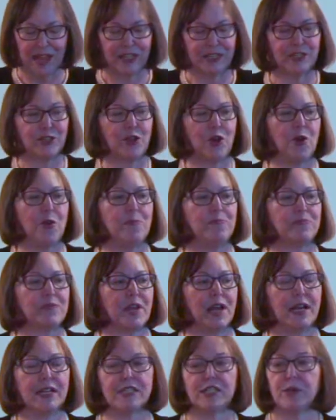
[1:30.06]
So
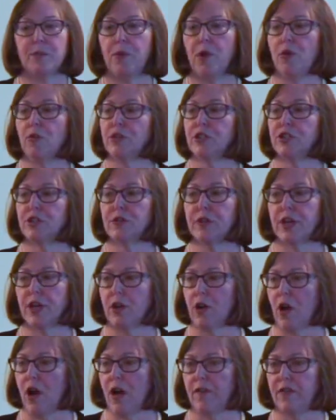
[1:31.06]
uh, suppose you're in
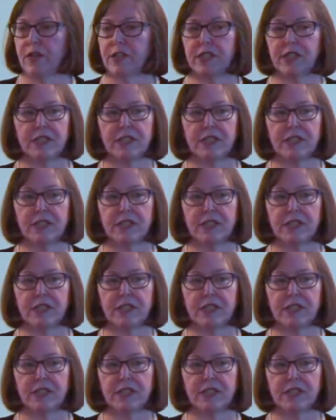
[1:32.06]
an office,